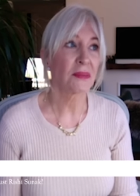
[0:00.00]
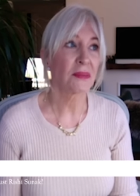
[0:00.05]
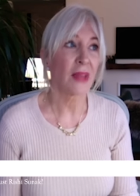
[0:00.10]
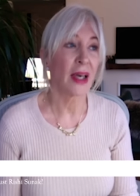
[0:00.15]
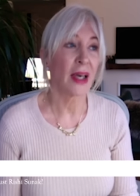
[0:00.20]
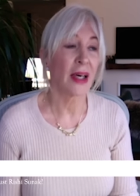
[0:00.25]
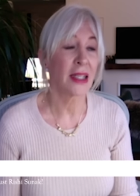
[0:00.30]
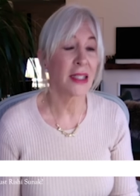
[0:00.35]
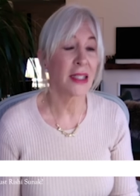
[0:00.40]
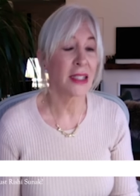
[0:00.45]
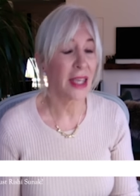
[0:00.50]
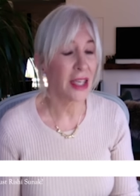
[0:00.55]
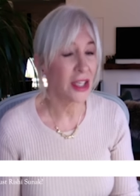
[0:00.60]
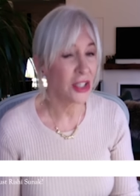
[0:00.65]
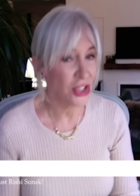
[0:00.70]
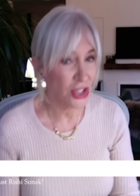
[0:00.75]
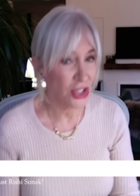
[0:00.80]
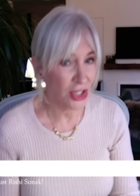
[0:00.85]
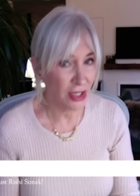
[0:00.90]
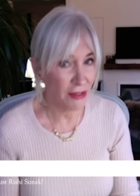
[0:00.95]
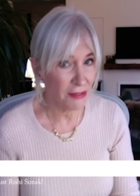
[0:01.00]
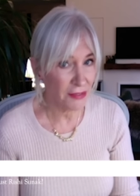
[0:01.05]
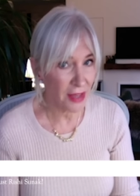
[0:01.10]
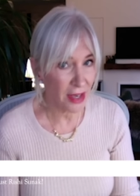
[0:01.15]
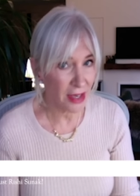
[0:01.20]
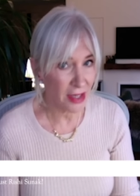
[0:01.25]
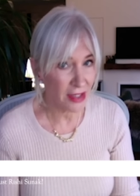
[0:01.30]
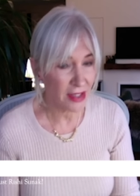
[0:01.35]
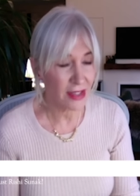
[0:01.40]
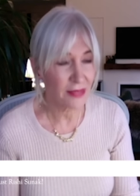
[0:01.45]
And they achieved
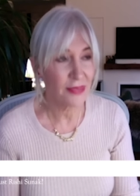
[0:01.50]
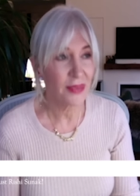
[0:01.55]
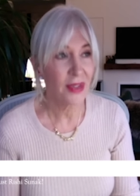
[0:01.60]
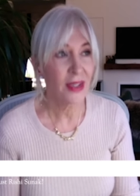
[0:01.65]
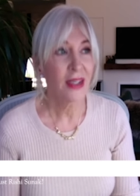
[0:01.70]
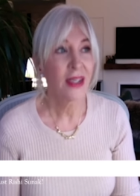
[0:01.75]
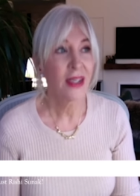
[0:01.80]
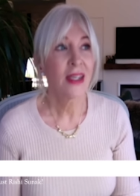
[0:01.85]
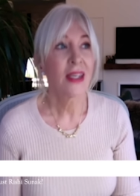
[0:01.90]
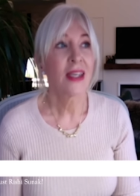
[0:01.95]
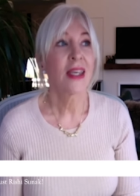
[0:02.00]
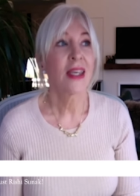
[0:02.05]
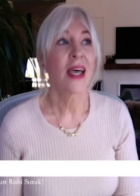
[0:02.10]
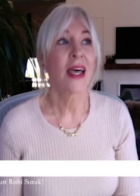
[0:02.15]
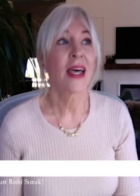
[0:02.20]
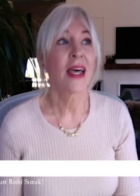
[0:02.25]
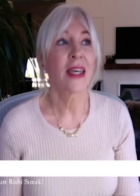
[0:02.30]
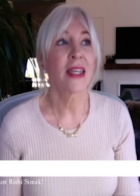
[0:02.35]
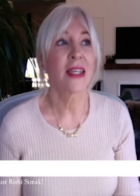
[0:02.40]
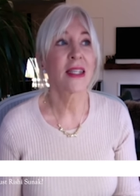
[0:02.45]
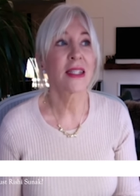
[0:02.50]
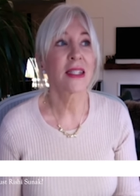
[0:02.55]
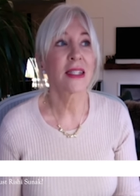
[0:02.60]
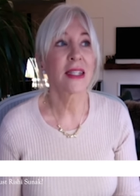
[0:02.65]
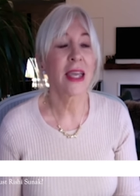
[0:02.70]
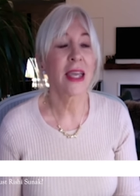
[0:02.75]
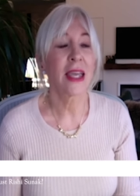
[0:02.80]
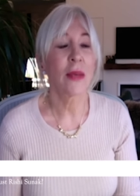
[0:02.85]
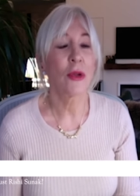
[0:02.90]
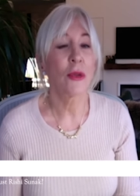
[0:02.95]
that. And
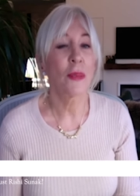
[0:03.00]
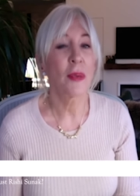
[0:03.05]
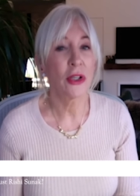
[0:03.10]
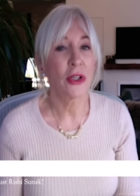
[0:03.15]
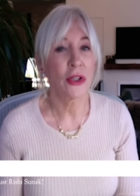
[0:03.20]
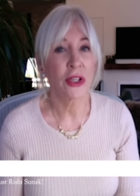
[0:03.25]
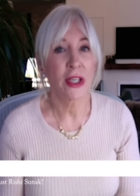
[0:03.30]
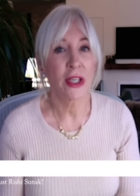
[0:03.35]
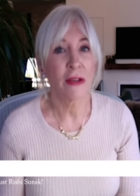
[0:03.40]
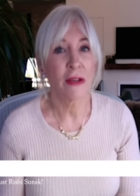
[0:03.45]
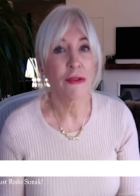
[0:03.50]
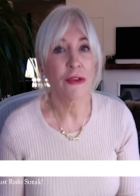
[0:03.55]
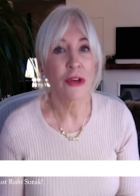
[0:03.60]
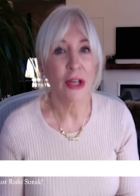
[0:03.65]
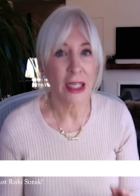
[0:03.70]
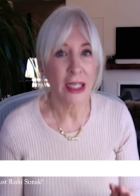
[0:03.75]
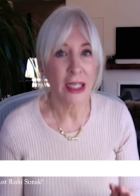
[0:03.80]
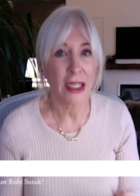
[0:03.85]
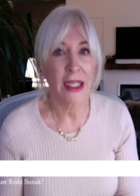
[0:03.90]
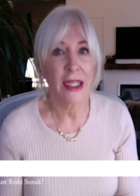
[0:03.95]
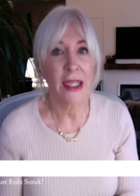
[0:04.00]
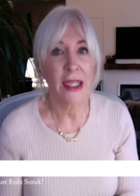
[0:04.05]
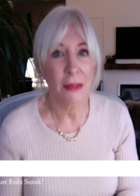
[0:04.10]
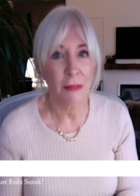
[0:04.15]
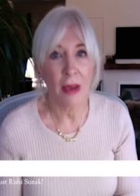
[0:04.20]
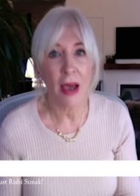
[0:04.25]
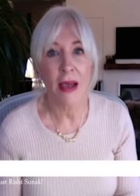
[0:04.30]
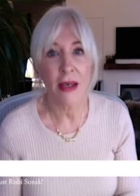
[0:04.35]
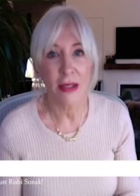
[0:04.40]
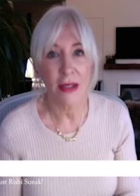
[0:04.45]
they will be looking for a key
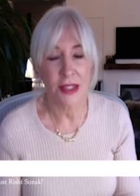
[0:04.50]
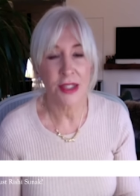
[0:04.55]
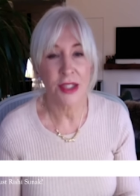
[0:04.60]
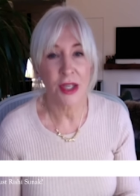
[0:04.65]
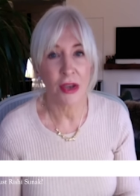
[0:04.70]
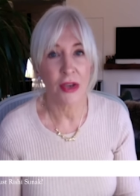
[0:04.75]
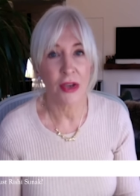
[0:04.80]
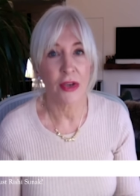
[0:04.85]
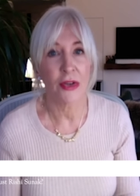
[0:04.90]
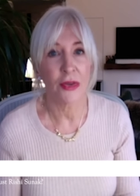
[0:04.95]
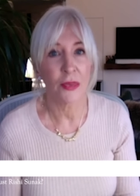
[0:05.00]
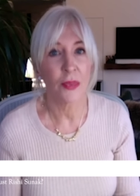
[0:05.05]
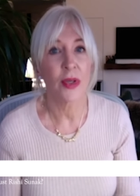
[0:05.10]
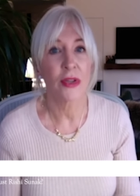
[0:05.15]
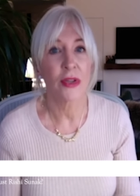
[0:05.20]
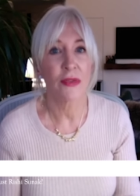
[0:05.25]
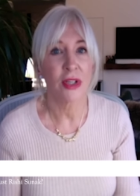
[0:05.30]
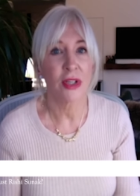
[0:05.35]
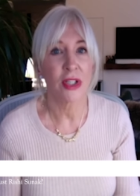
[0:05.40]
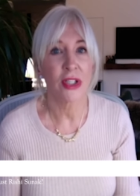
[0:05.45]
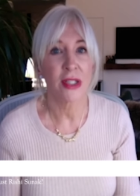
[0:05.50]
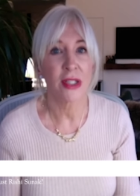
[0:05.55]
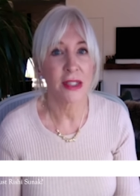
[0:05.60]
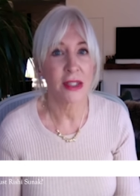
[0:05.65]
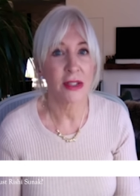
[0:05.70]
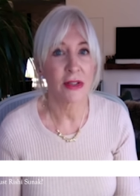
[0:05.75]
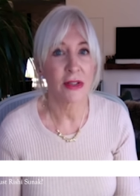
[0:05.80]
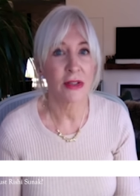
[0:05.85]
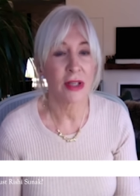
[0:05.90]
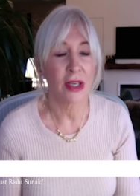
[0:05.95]
milestone with Rishi
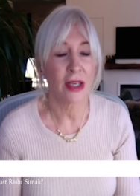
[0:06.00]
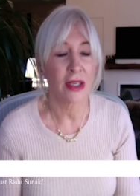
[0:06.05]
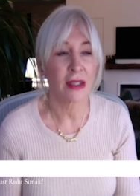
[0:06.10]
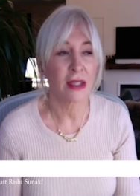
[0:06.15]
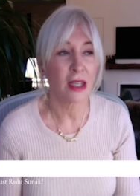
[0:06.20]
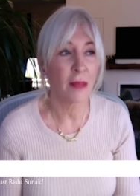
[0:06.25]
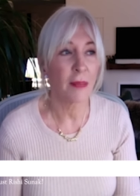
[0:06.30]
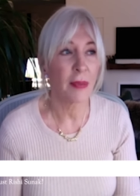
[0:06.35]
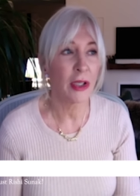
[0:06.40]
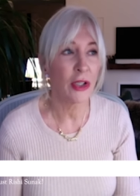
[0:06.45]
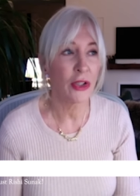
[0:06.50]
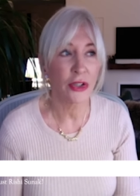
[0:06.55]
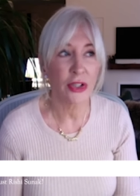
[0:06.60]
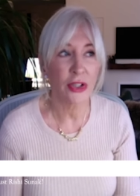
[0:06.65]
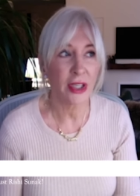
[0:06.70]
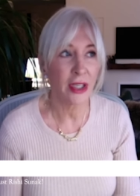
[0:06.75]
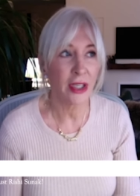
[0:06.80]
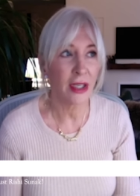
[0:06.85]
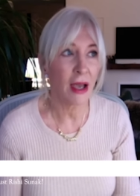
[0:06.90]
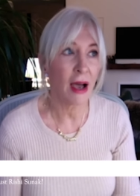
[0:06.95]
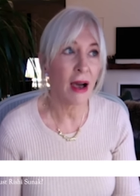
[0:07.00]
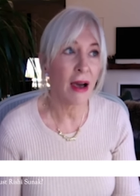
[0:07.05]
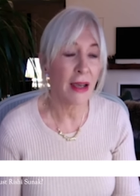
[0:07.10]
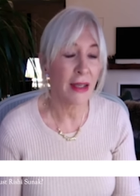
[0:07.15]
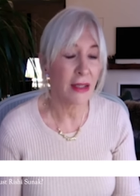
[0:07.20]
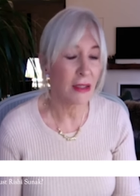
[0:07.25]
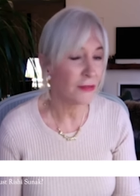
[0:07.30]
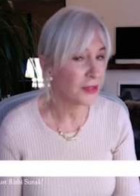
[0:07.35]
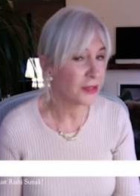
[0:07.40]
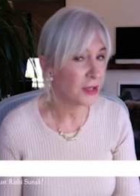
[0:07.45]
Sunak. They'll be looking
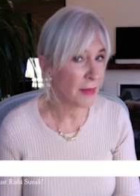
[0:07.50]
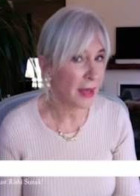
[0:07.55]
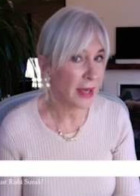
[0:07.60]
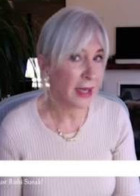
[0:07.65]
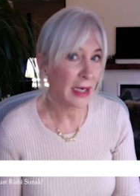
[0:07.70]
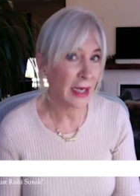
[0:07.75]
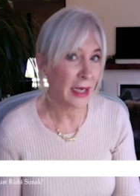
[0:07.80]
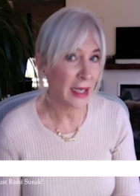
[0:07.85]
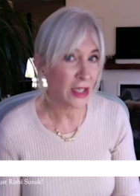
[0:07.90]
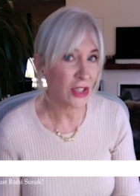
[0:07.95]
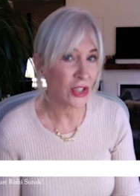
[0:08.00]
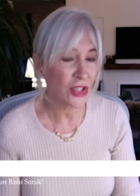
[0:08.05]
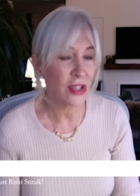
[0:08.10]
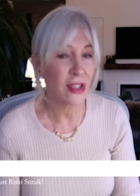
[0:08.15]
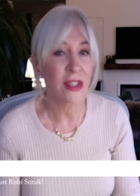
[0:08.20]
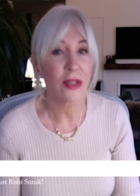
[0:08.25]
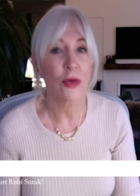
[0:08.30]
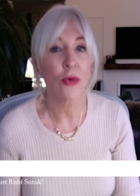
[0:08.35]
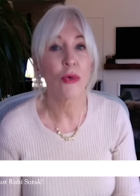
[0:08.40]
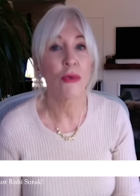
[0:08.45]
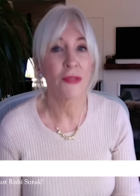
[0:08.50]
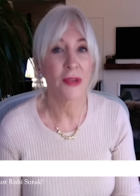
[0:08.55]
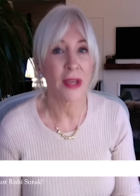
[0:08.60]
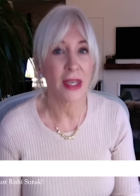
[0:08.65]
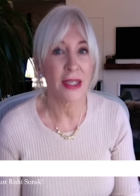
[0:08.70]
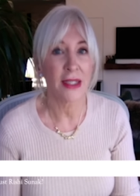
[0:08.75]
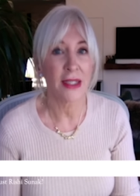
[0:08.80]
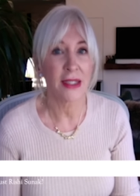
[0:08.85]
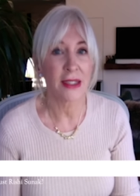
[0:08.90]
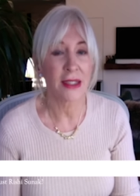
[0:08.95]
either for the May elections or for
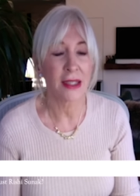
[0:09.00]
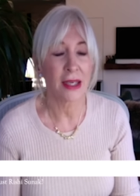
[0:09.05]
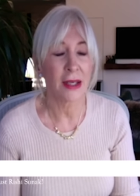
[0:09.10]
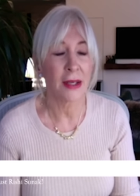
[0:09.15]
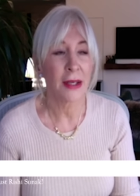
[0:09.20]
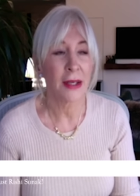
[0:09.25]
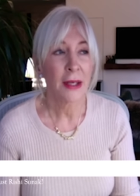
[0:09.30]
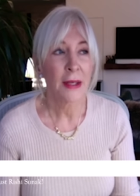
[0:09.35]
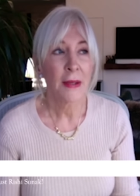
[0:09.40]
Easter